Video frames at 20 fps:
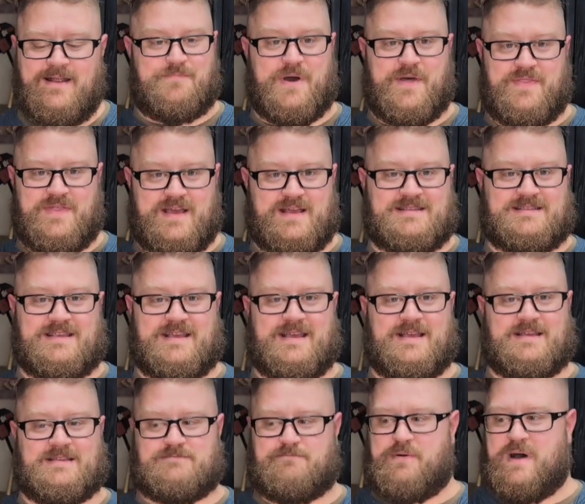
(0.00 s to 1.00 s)
but this
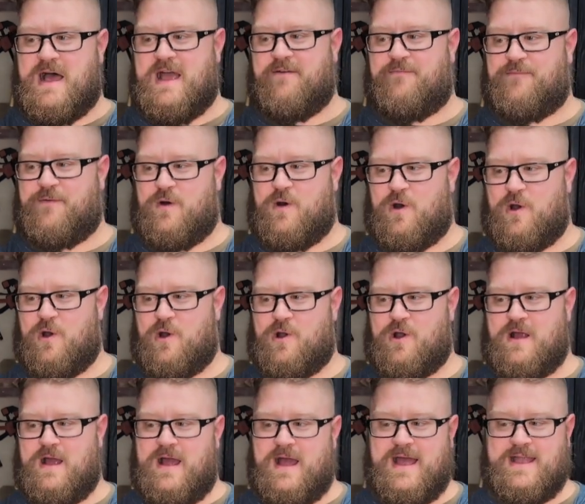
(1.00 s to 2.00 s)
is by
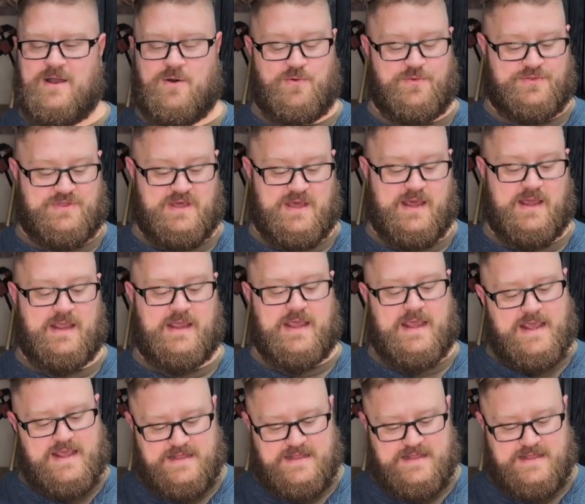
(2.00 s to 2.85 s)
far, I don't think,